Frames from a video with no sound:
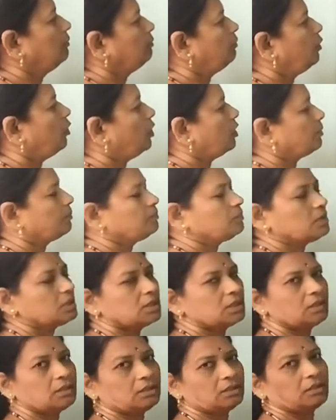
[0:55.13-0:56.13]

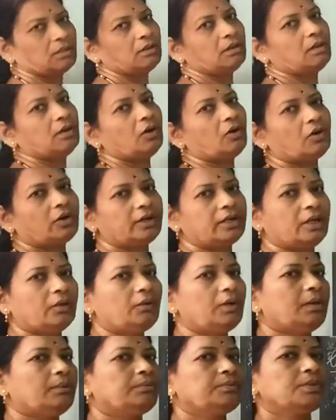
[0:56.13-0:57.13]
forms or
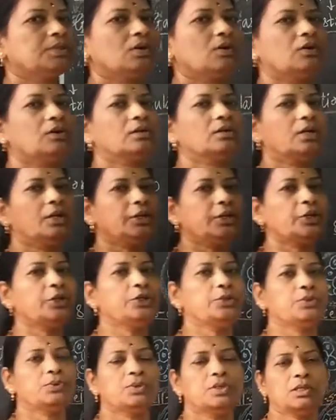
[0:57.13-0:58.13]
develops or
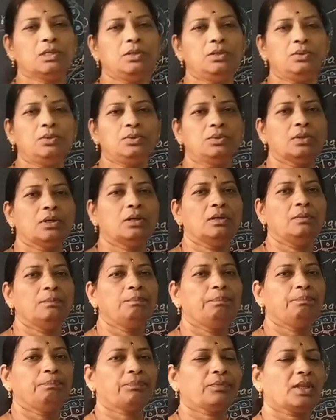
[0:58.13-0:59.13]
continues into the
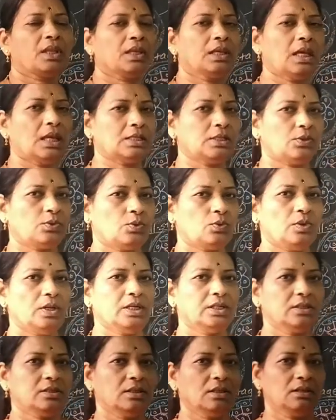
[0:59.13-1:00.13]

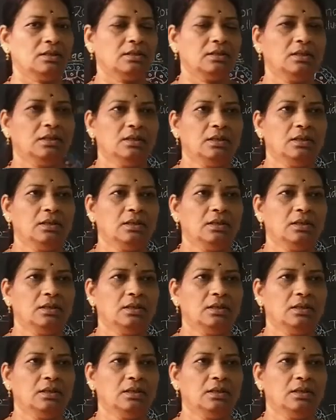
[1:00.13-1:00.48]
gastrulation.